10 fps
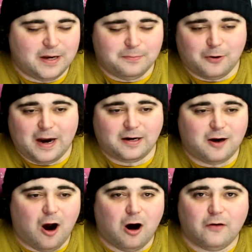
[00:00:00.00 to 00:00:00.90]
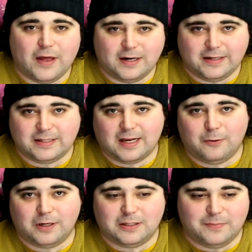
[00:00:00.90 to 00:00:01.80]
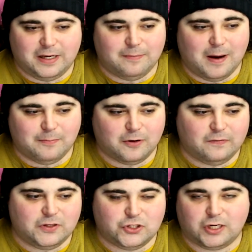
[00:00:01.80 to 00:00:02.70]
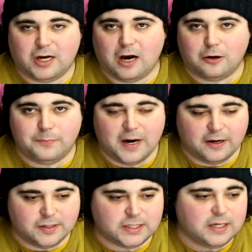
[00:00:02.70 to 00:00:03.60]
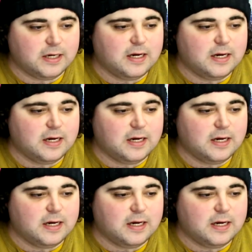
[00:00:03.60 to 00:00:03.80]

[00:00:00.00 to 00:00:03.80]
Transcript: brain call that he's going to be a member of the Chicago Bears.